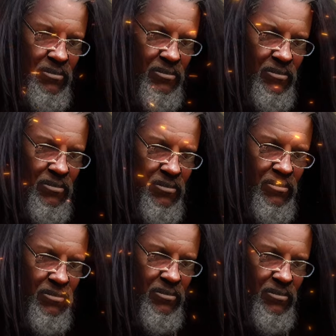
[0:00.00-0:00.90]
All right? Uh,
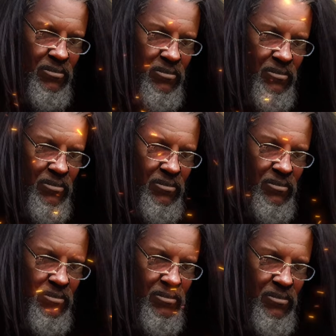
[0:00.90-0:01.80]
okay, So yeah,
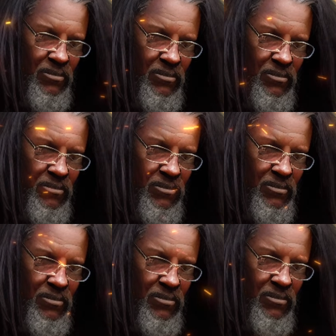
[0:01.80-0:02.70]
that I'd love
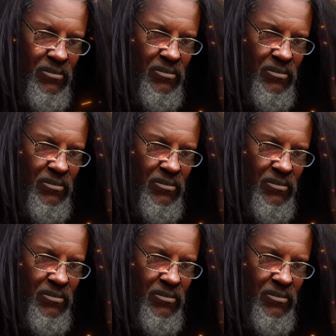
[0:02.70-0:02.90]
that.